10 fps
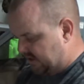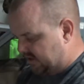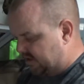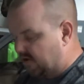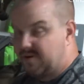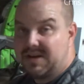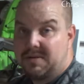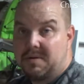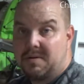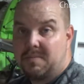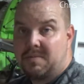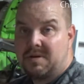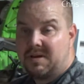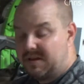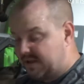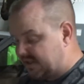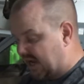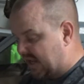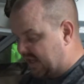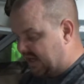so you can
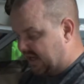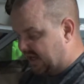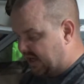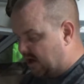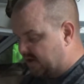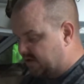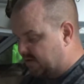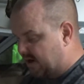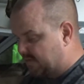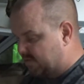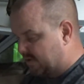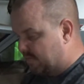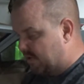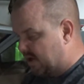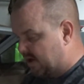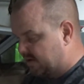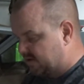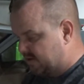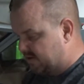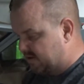tighten it in. It also comes with
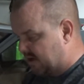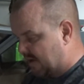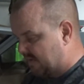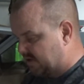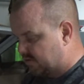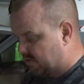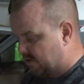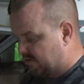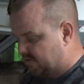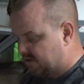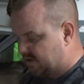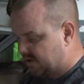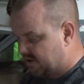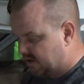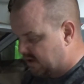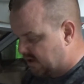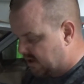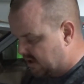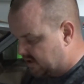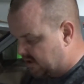screws.
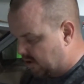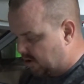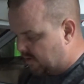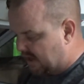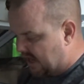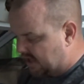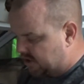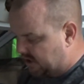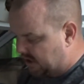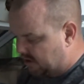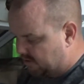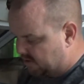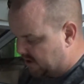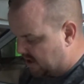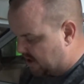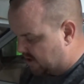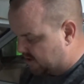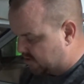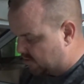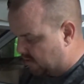So you can actually use
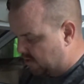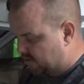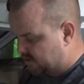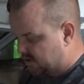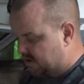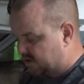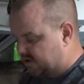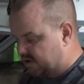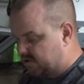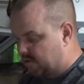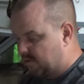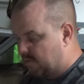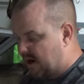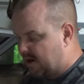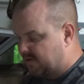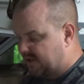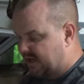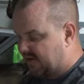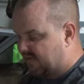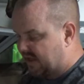screws to screw the wires
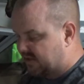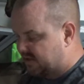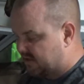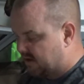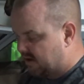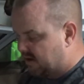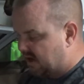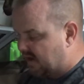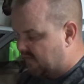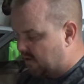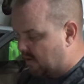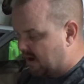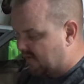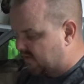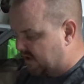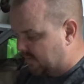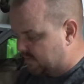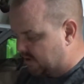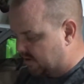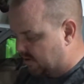in if you don't have
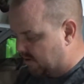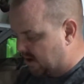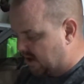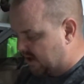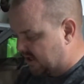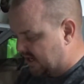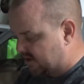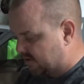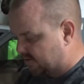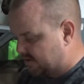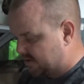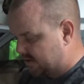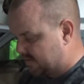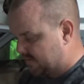clips on your connectors.